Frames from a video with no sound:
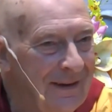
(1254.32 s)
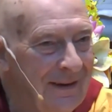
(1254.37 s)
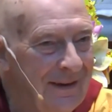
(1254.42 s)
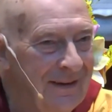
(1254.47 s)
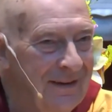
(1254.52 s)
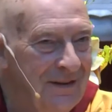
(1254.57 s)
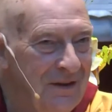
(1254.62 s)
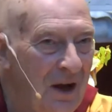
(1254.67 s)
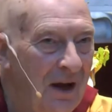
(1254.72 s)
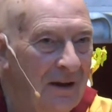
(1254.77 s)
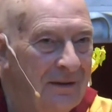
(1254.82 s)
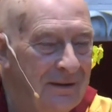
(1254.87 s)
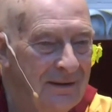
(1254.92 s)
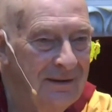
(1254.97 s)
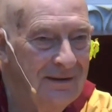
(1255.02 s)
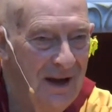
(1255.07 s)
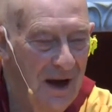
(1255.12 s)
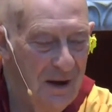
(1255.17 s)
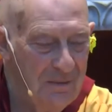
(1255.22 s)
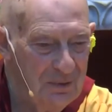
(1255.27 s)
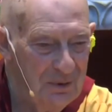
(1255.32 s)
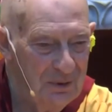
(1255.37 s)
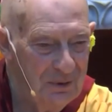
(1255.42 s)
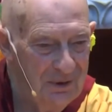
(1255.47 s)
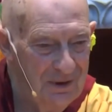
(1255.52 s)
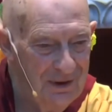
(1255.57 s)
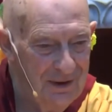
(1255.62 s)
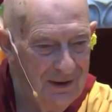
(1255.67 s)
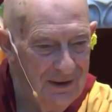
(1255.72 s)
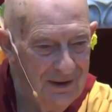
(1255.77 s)
nice example
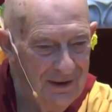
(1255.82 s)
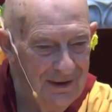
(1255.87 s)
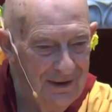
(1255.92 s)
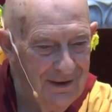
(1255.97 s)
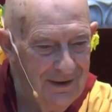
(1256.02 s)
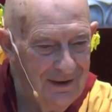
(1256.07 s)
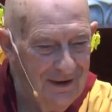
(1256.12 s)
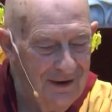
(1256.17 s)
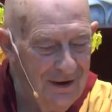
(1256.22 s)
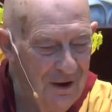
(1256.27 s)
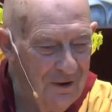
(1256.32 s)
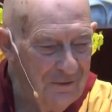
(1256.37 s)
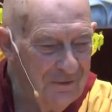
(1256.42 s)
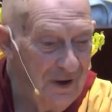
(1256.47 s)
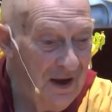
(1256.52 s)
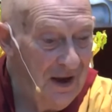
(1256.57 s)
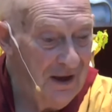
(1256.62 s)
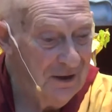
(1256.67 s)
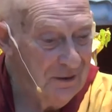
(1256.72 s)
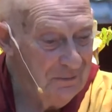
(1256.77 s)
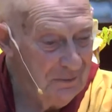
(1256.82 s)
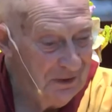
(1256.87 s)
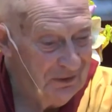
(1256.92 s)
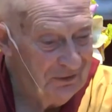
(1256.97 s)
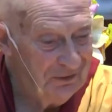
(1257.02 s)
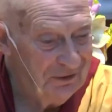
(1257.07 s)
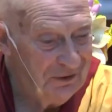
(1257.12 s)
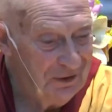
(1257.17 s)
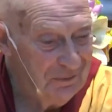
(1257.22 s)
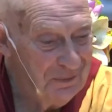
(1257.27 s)
of
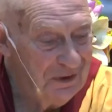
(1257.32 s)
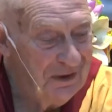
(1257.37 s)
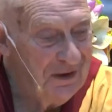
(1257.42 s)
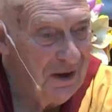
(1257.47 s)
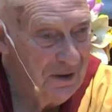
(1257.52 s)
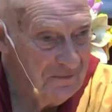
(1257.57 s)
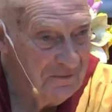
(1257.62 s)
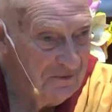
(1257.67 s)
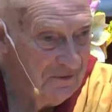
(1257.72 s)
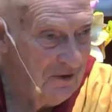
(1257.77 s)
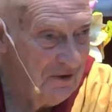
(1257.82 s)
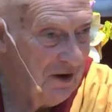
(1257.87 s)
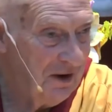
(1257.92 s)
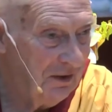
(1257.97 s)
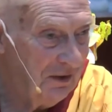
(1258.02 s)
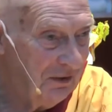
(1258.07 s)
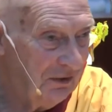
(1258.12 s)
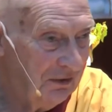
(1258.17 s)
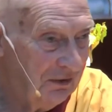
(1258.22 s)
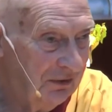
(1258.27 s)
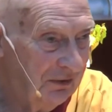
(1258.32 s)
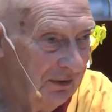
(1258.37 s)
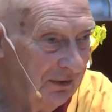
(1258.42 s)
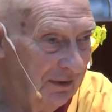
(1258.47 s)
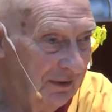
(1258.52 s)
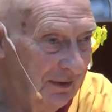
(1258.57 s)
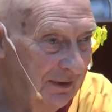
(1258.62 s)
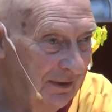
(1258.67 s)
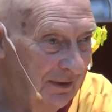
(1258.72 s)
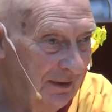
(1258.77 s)
enemies can become friends.
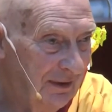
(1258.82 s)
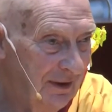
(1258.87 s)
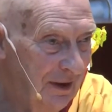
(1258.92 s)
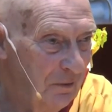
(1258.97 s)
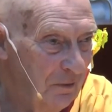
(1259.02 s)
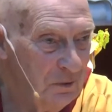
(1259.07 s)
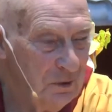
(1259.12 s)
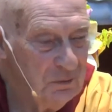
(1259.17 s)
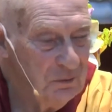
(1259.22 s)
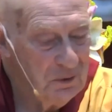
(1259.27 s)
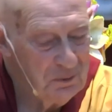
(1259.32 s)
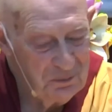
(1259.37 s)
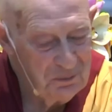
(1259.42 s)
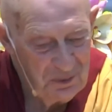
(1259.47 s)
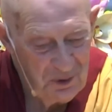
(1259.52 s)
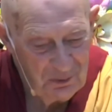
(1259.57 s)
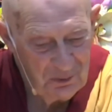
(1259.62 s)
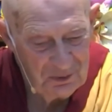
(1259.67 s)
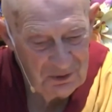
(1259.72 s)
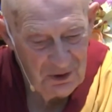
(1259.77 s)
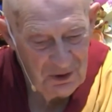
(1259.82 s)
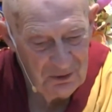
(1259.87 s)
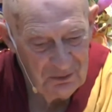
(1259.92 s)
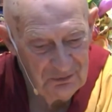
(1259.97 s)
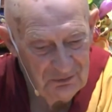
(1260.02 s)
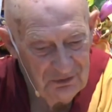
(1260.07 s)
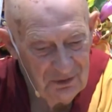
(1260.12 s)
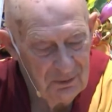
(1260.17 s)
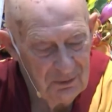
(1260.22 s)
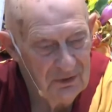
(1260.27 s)
And we probably know
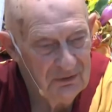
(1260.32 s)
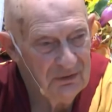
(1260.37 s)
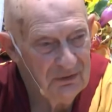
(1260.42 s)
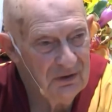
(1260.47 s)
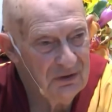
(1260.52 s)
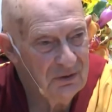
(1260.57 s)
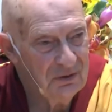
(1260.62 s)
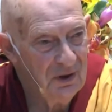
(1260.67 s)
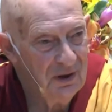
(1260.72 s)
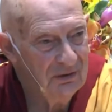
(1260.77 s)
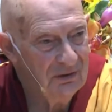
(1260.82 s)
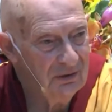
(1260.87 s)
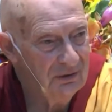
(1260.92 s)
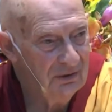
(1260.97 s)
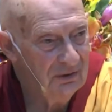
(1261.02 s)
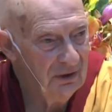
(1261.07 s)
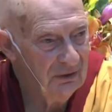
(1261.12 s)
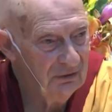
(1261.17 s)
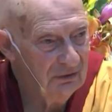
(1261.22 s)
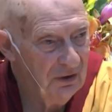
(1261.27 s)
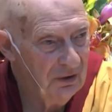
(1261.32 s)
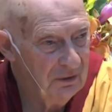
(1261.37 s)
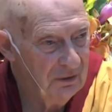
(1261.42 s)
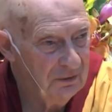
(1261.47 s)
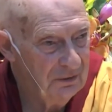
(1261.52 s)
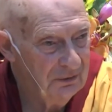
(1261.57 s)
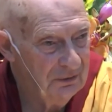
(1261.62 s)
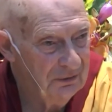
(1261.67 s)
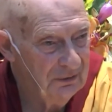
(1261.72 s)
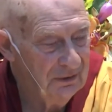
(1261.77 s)
similar situations
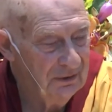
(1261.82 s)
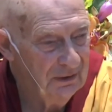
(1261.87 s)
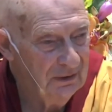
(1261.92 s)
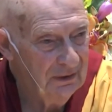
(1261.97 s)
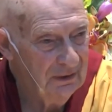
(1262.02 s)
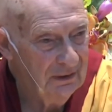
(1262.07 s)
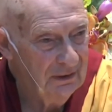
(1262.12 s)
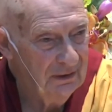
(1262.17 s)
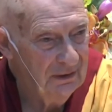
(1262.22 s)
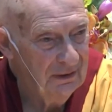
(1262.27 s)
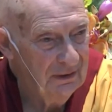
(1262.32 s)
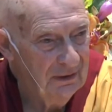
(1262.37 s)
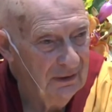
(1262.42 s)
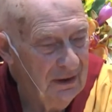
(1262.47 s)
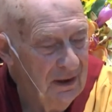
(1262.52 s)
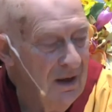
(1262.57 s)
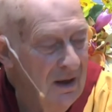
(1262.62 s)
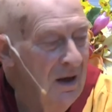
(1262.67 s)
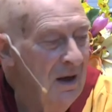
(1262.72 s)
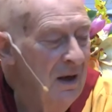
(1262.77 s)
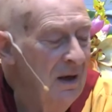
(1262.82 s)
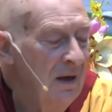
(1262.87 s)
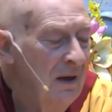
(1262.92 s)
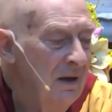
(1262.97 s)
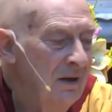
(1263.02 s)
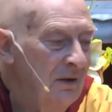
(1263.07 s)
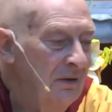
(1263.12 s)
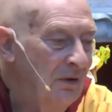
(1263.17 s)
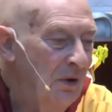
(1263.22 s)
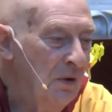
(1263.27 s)
ourselves.
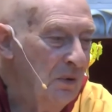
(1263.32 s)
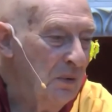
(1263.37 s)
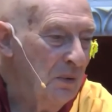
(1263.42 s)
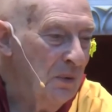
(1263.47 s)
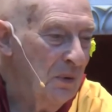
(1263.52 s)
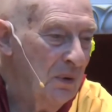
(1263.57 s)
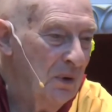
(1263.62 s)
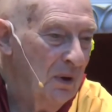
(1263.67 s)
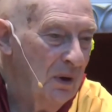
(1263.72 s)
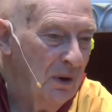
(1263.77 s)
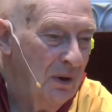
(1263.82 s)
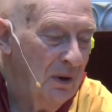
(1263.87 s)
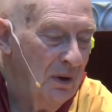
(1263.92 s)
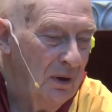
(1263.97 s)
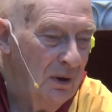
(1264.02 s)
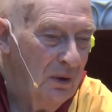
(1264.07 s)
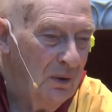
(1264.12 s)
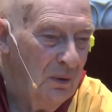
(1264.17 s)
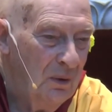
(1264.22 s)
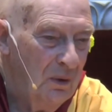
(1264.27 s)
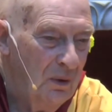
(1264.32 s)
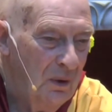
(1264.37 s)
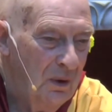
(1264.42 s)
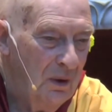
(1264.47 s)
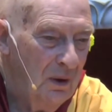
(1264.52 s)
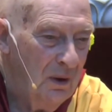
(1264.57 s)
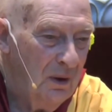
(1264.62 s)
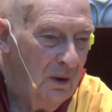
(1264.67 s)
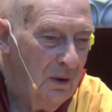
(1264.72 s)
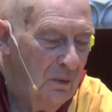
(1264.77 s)
So,
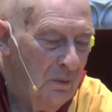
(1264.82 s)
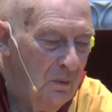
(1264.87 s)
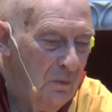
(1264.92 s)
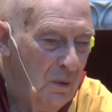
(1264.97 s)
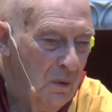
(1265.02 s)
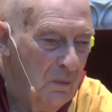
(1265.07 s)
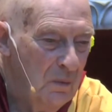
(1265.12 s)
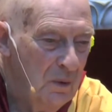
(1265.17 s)
when